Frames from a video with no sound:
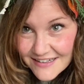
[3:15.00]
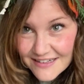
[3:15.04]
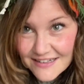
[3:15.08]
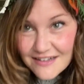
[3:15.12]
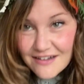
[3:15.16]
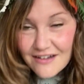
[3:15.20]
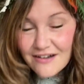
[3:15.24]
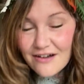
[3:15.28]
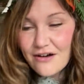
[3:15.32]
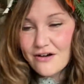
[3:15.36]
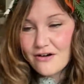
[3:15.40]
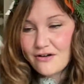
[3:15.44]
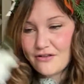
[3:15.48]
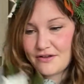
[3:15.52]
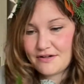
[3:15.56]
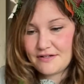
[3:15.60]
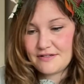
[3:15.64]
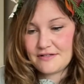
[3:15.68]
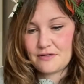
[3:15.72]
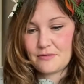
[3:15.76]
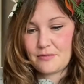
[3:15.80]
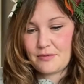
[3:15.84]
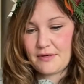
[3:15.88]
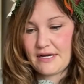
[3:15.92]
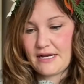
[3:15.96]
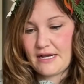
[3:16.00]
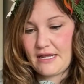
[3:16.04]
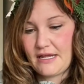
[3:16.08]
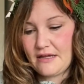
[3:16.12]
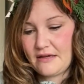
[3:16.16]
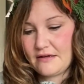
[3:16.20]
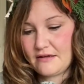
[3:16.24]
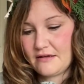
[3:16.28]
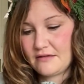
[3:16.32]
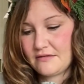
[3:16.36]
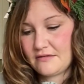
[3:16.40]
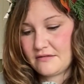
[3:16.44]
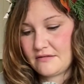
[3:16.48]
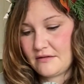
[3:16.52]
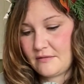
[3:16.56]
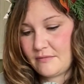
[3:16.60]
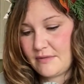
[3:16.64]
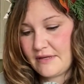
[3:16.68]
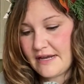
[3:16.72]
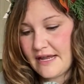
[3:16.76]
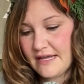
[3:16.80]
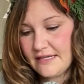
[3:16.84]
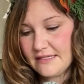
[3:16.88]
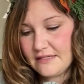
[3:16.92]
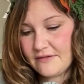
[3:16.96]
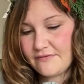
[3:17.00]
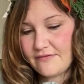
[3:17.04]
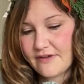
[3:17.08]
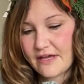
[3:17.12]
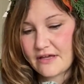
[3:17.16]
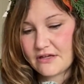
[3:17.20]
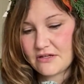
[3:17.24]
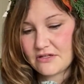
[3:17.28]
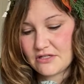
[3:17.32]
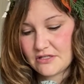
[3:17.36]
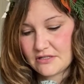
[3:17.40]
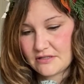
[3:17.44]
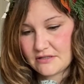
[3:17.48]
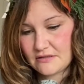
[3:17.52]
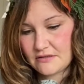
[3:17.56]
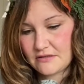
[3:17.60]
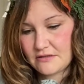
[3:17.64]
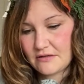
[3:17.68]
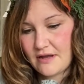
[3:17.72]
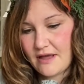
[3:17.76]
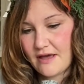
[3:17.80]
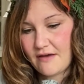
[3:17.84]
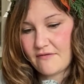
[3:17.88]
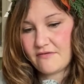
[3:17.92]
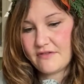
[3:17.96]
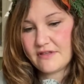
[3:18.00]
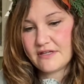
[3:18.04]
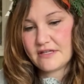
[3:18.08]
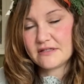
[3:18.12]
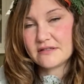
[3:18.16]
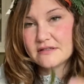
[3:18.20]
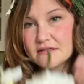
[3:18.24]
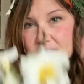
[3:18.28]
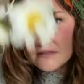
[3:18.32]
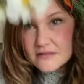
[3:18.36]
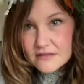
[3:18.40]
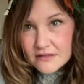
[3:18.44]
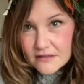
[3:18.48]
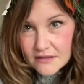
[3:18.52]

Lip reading: Oh, they're so pretty. It'd be nice if I could just have this